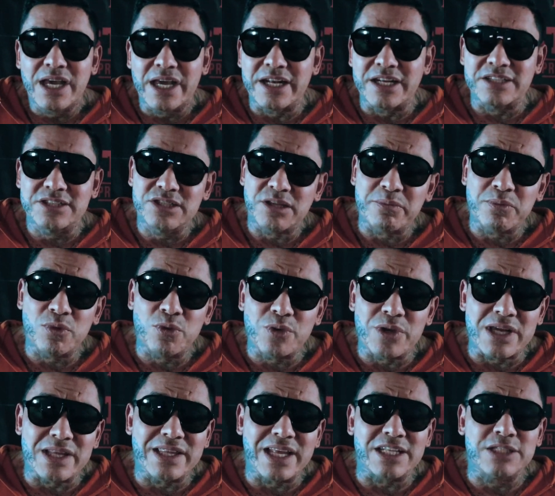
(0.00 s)
and the
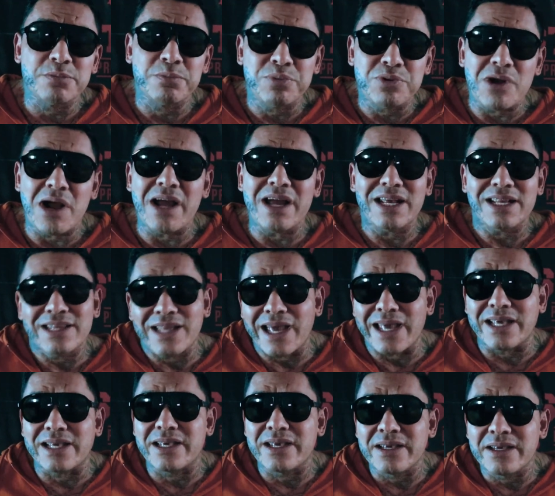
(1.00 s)
submarine that's probably
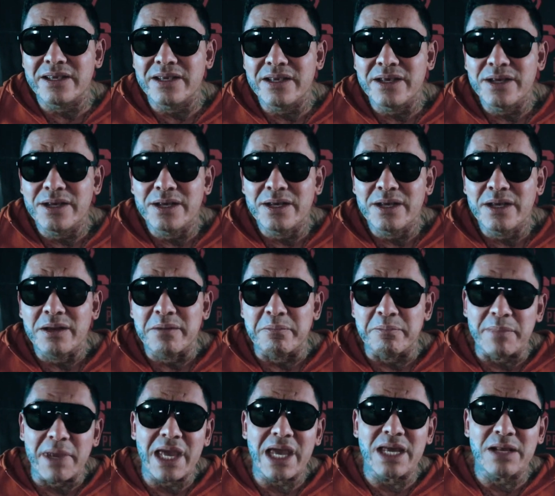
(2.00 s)
like
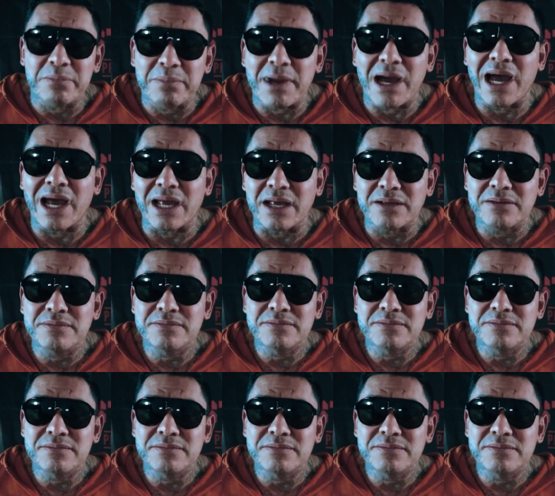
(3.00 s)
made by